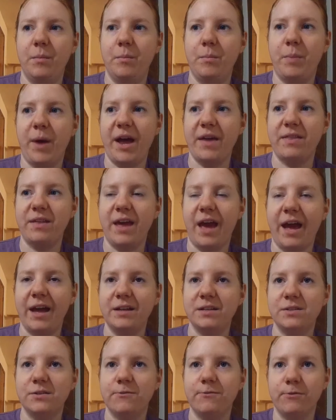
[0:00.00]
by the
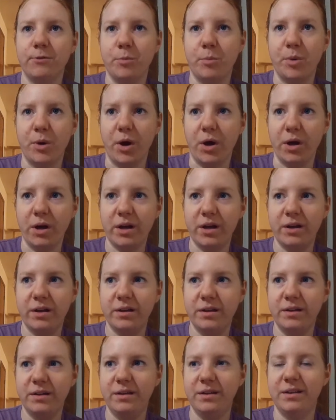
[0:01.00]
end of the book,
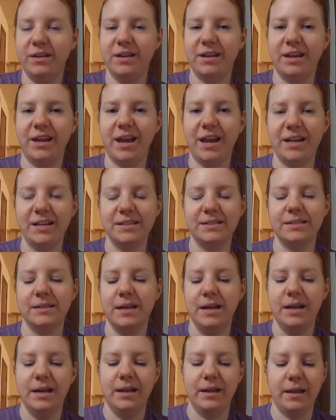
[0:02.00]
he's
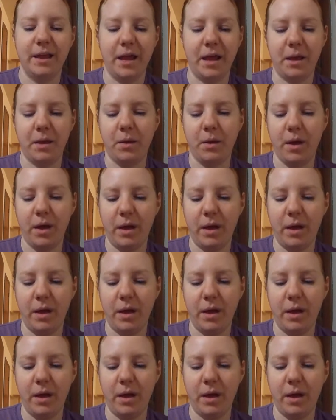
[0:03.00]
like,